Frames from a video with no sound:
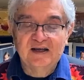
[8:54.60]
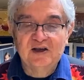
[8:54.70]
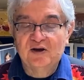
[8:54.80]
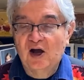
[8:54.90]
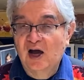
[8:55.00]

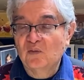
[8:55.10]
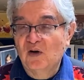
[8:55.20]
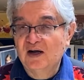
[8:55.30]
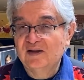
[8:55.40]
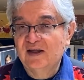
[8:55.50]
Here in
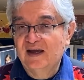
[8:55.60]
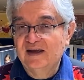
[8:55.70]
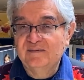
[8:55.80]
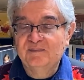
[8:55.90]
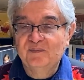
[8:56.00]
Ottawa,
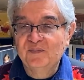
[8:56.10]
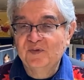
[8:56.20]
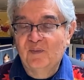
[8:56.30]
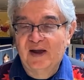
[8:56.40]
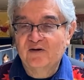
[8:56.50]
they
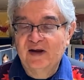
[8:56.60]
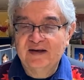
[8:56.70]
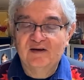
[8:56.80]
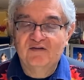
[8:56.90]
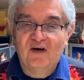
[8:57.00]
migrate in
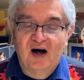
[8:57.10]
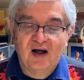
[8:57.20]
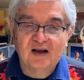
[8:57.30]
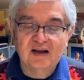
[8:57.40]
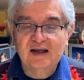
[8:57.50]
the
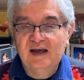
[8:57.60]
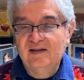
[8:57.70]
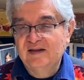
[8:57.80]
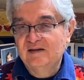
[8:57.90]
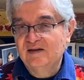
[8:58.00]
fall,
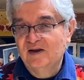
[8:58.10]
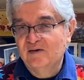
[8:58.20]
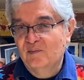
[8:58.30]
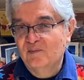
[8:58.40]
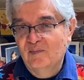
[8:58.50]
and they're
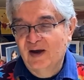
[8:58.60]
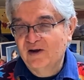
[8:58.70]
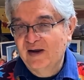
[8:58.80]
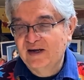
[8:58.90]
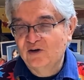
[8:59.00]

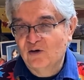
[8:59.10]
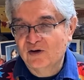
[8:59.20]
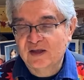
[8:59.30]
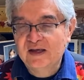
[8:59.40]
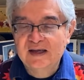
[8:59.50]
migrating north
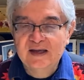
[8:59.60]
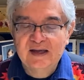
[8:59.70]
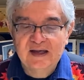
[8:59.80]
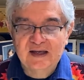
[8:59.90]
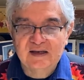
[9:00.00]

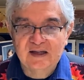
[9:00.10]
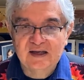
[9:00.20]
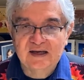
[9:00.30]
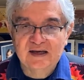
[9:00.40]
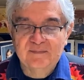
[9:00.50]
in
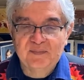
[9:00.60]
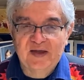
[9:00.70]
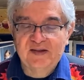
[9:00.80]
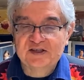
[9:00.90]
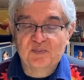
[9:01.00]

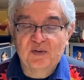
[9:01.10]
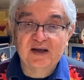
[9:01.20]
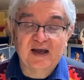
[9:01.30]
the spring.